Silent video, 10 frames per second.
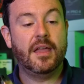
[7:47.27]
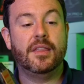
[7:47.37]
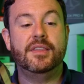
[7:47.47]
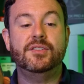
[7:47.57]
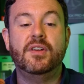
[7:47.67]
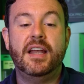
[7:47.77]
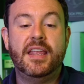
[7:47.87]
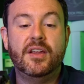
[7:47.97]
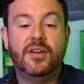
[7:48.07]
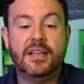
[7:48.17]
This right
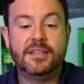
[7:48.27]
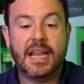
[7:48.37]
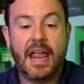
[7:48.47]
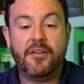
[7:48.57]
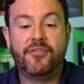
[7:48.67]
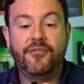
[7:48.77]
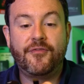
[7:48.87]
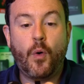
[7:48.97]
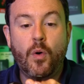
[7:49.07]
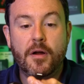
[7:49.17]
here is a
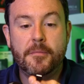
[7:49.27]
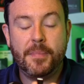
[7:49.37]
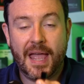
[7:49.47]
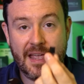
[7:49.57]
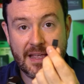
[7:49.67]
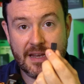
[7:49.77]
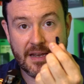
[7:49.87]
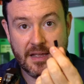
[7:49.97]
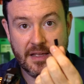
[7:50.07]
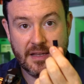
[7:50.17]

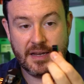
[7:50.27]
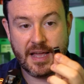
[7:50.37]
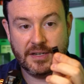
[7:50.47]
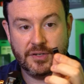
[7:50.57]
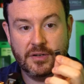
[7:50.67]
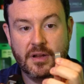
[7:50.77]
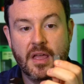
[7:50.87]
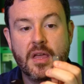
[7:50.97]
4-pin connector.